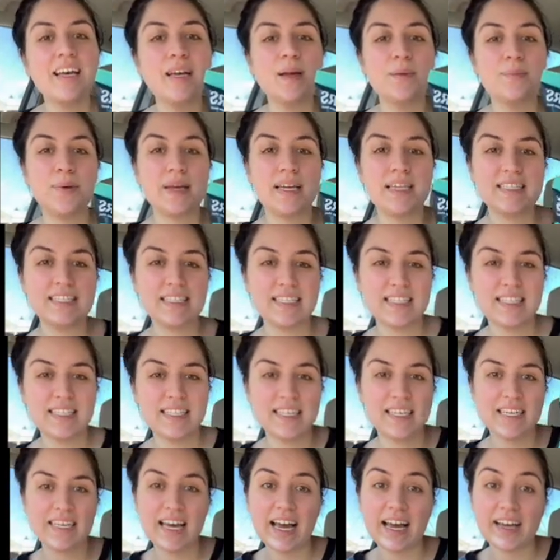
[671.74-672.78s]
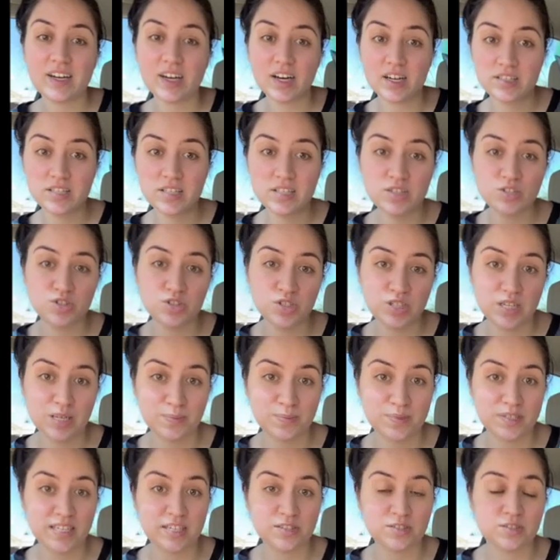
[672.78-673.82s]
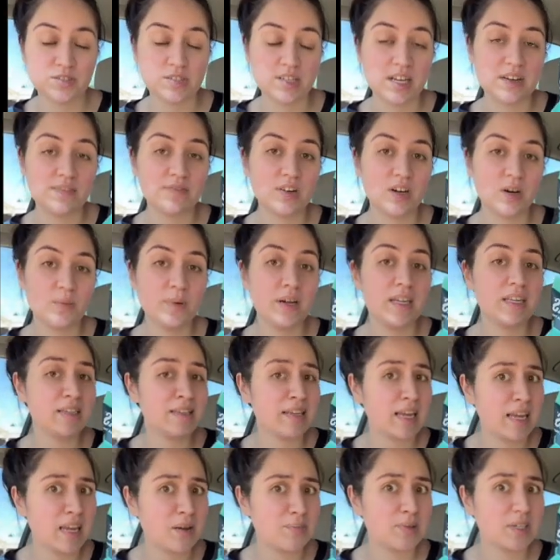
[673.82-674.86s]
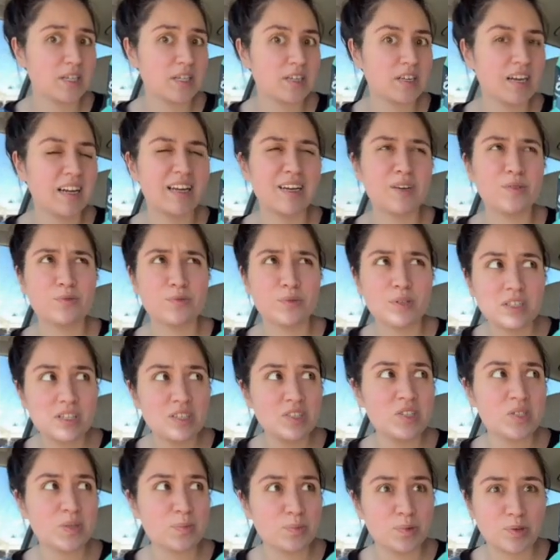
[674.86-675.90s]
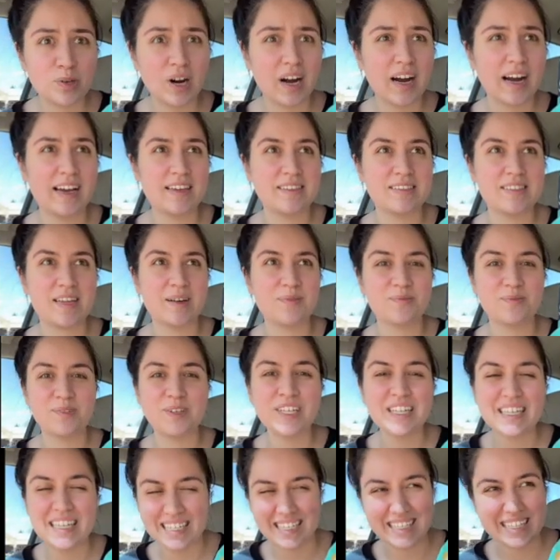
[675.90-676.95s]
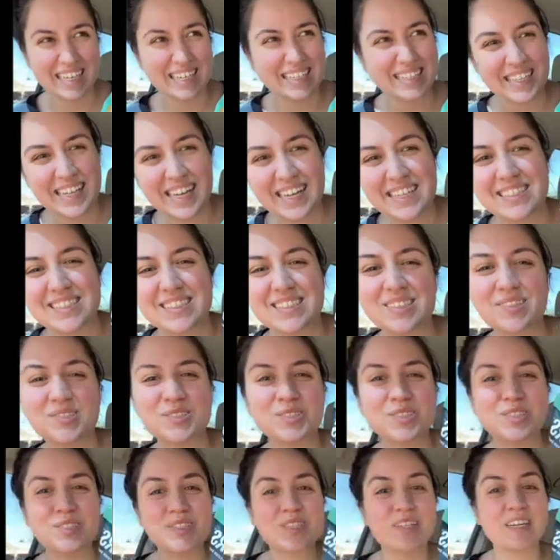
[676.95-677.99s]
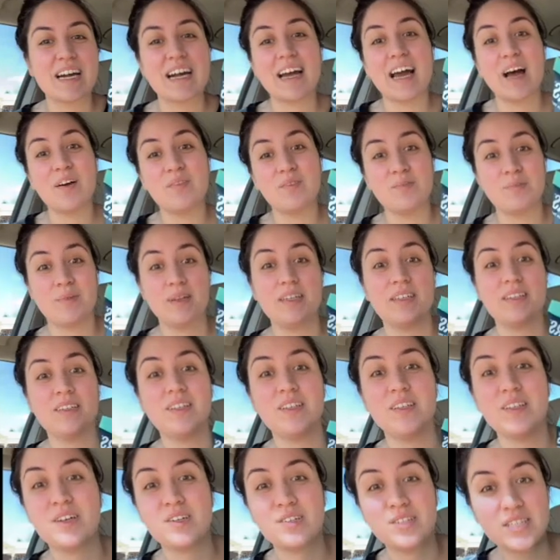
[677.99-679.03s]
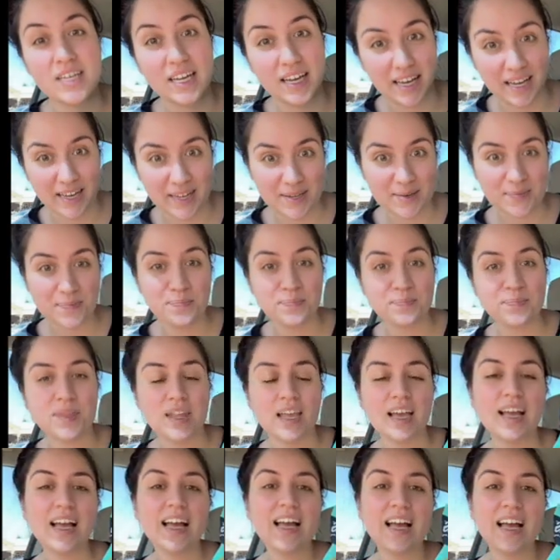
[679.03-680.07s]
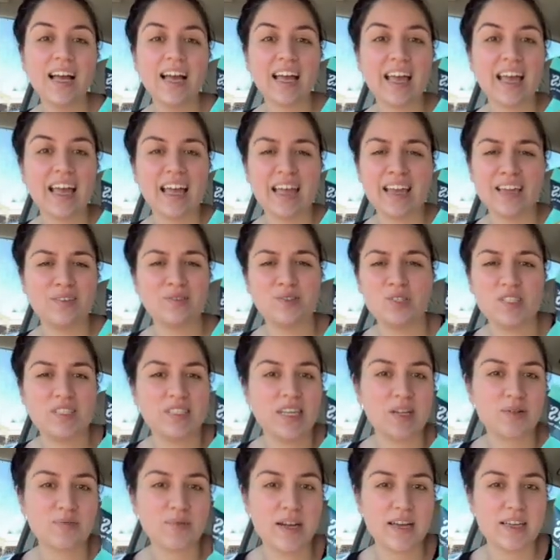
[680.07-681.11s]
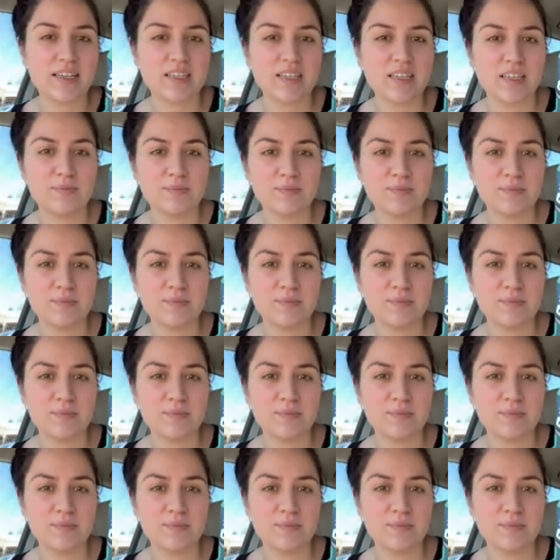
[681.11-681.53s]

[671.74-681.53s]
Basically, I got these chips yesterday from a neighbor. Really surprised, I'm really not that social, or I haven't been in a long time. And it was just like random.